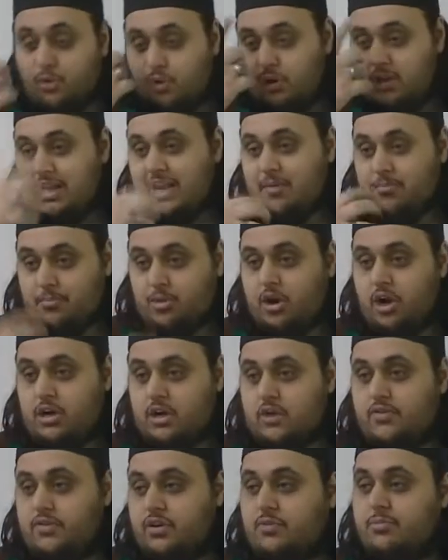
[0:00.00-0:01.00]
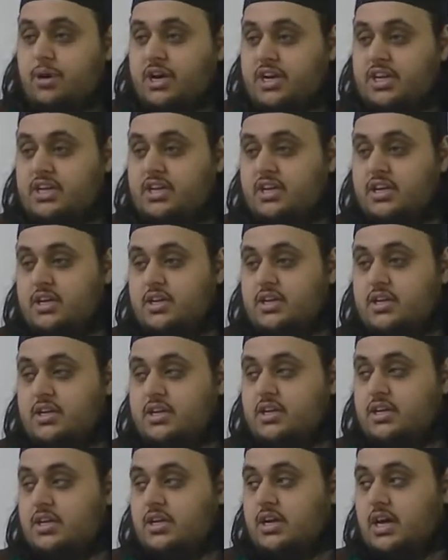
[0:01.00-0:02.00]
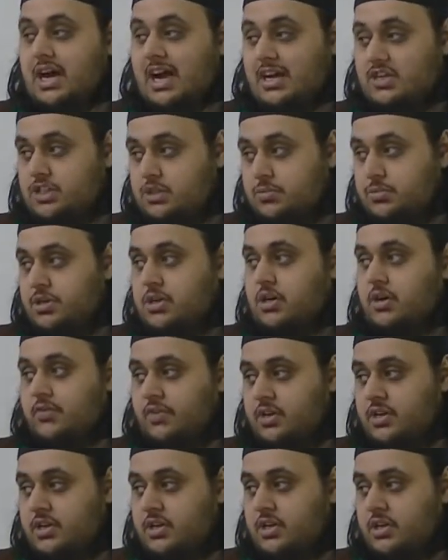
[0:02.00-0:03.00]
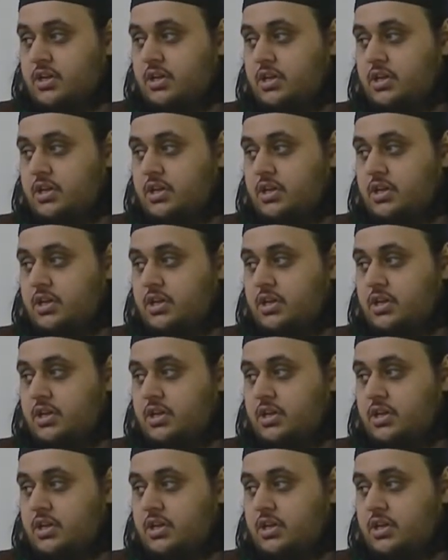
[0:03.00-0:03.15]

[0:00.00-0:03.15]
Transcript: all that part of her body has to be covered.